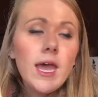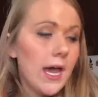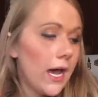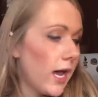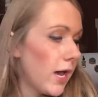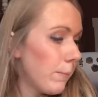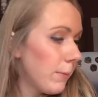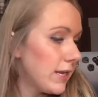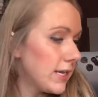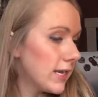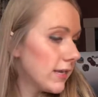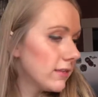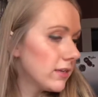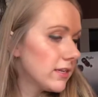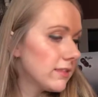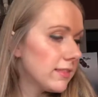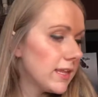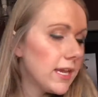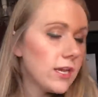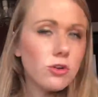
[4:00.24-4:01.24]
Another
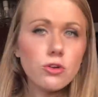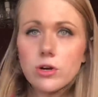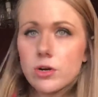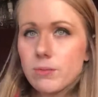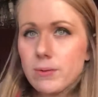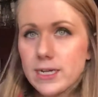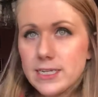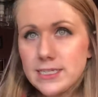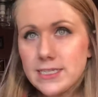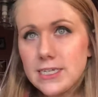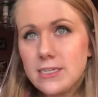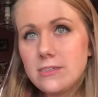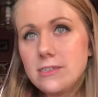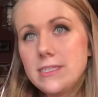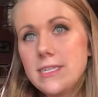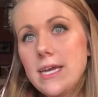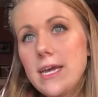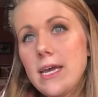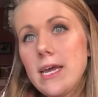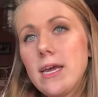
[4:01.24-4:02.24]
thing Norwex sells
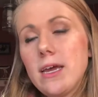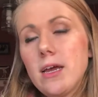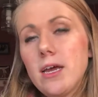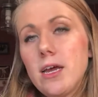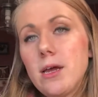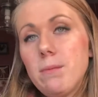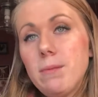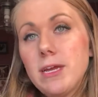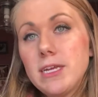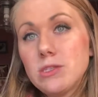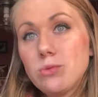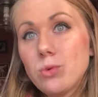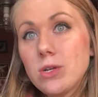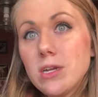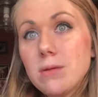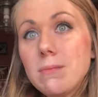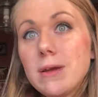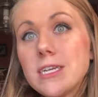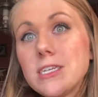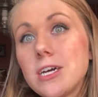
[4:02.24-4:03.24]
that is one
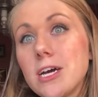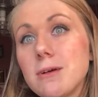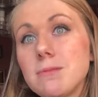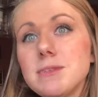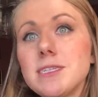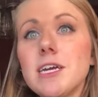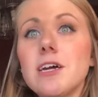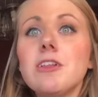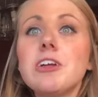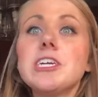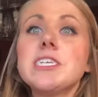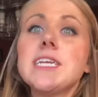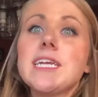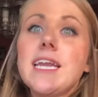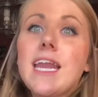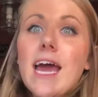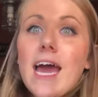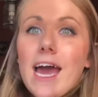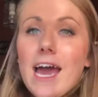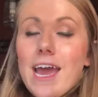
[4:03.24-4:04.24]
of my top sellers,
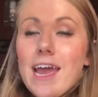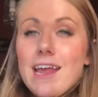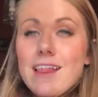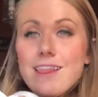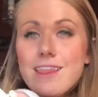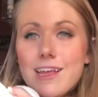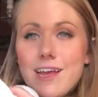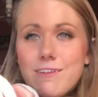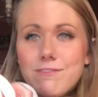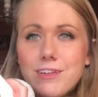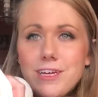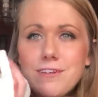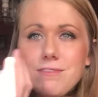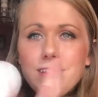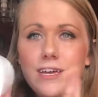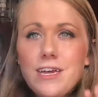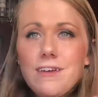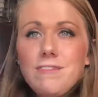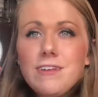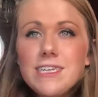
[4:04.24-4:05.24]
and I
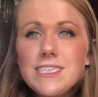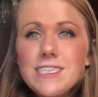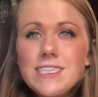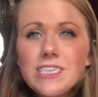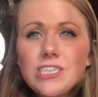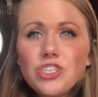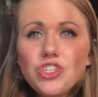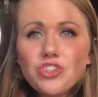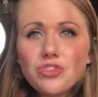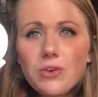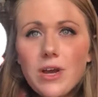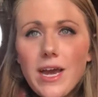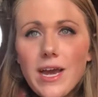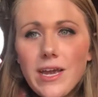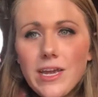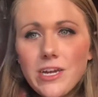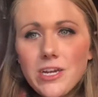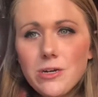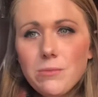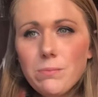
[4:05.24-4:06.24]
love, is the
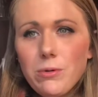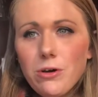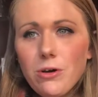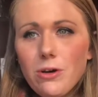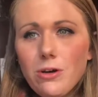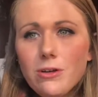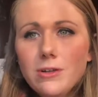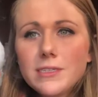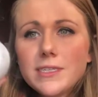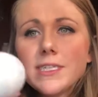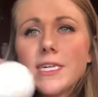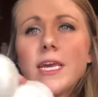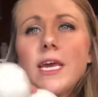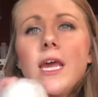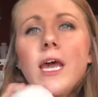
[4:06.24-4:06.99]
dryer balls.